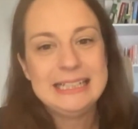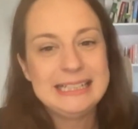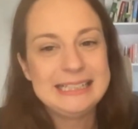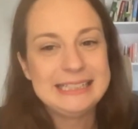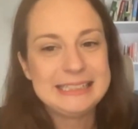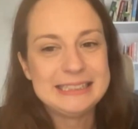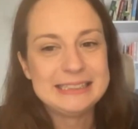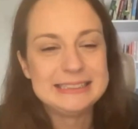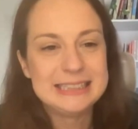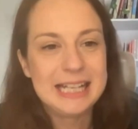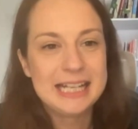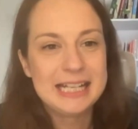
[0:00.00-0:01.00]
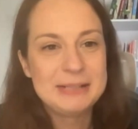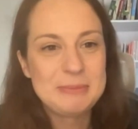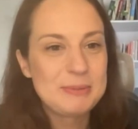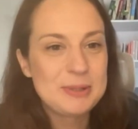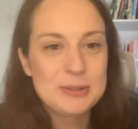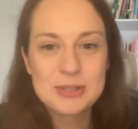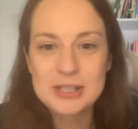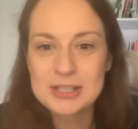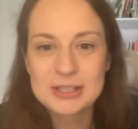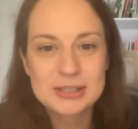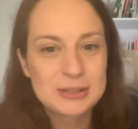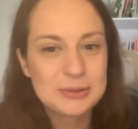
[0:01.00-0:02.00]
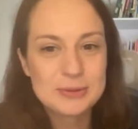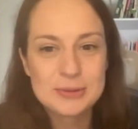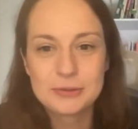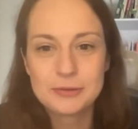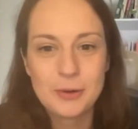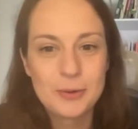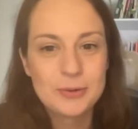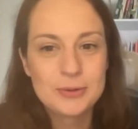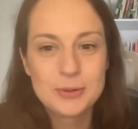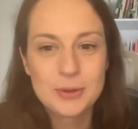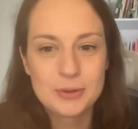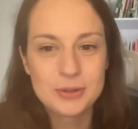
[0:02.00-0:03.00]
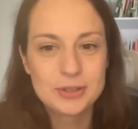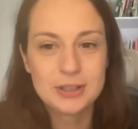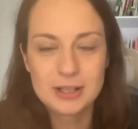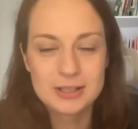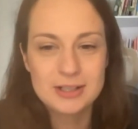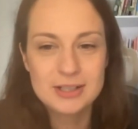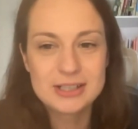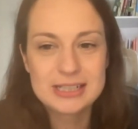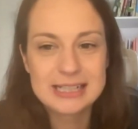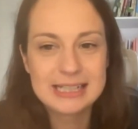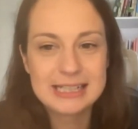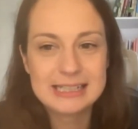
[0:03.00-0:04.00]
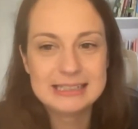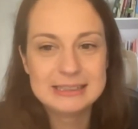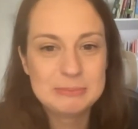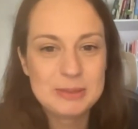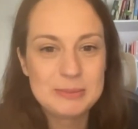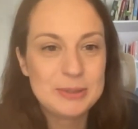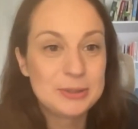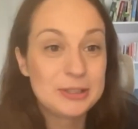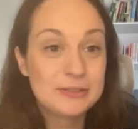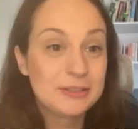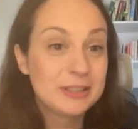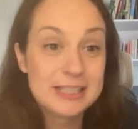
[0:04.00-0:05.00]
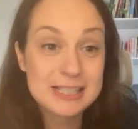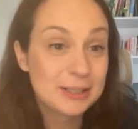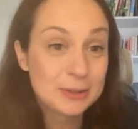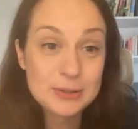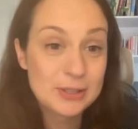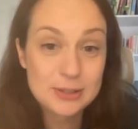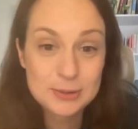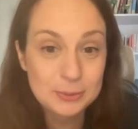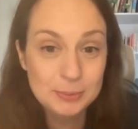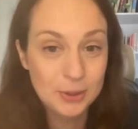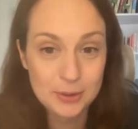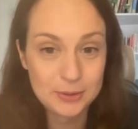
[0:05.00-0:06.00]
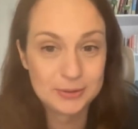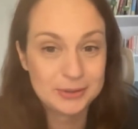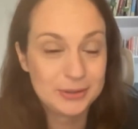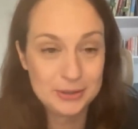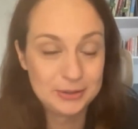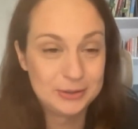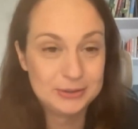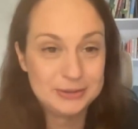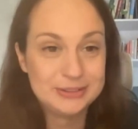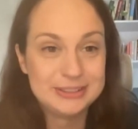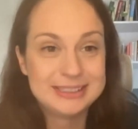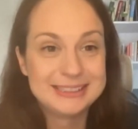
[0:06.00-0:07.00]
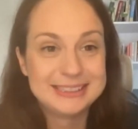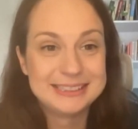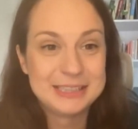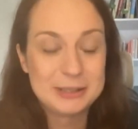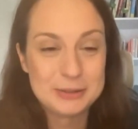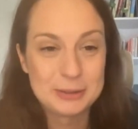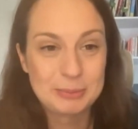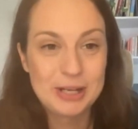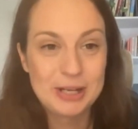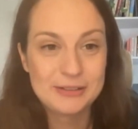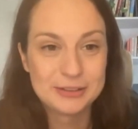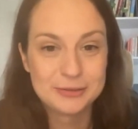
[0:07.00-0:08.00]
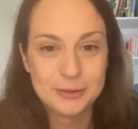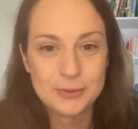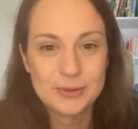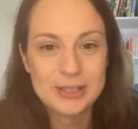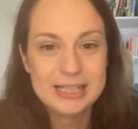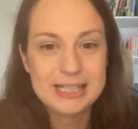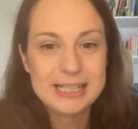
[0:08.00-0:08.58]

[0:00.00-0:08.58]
And maybe you just use your phone to order lunch, and maybe you're even listening to the Zoom call on your private phone.